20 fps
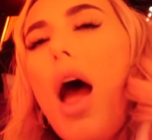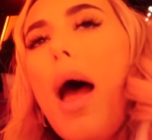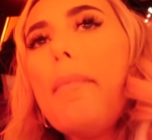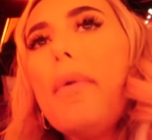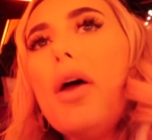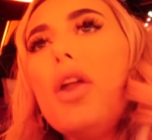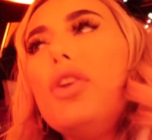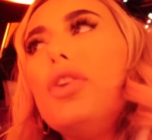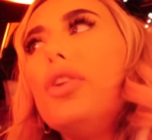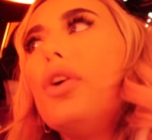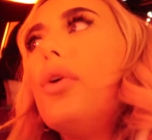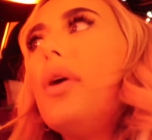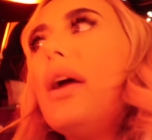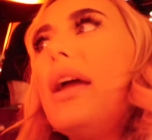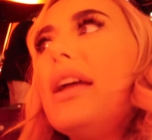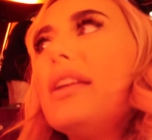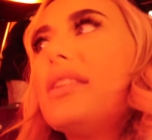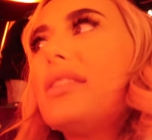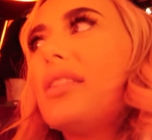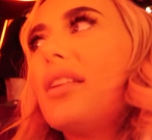I'm
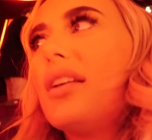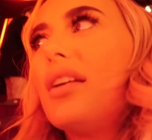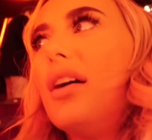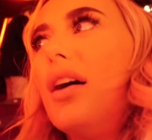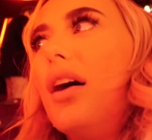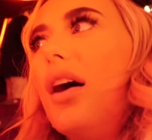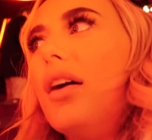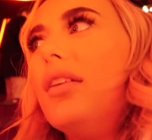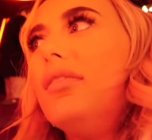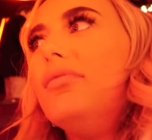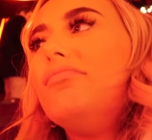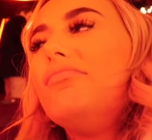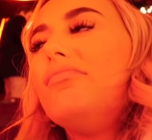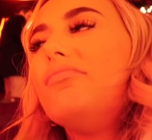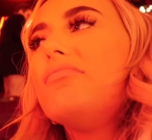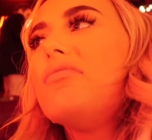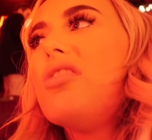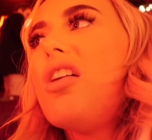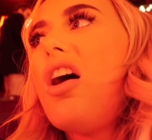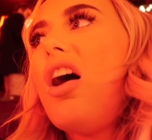annoyed.
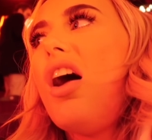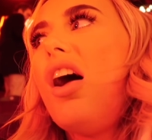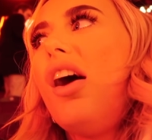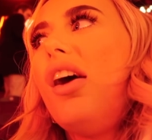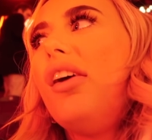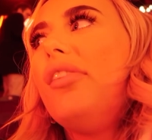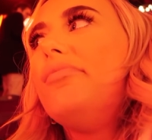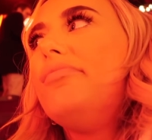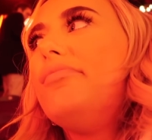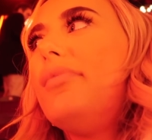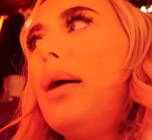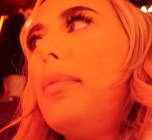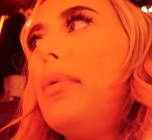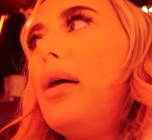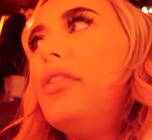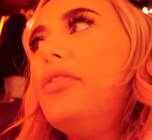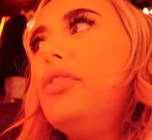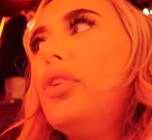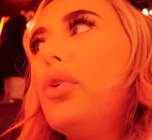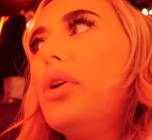Yeah, I'm
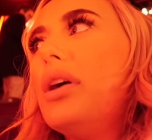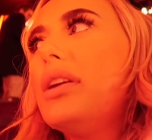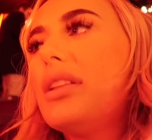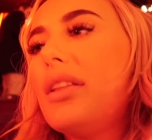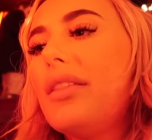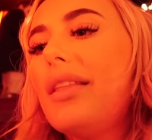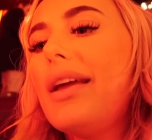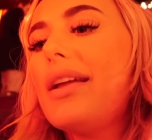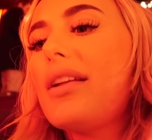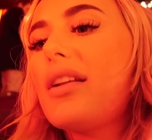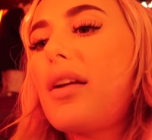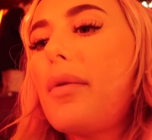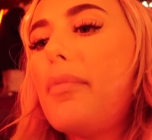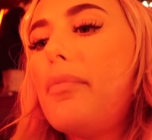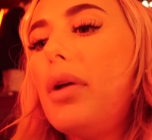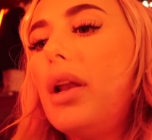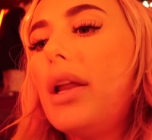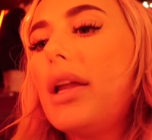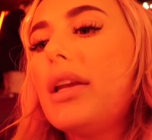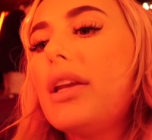annoyed that they
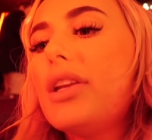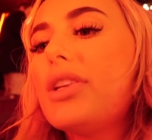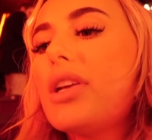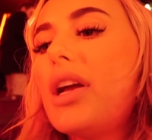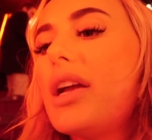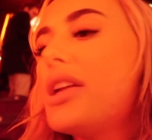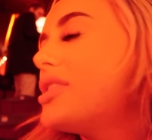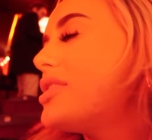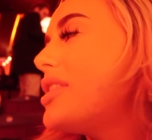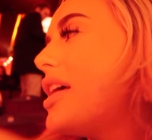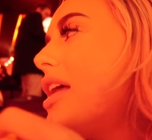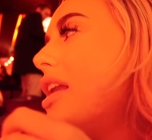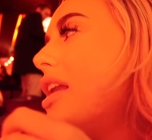completely changed the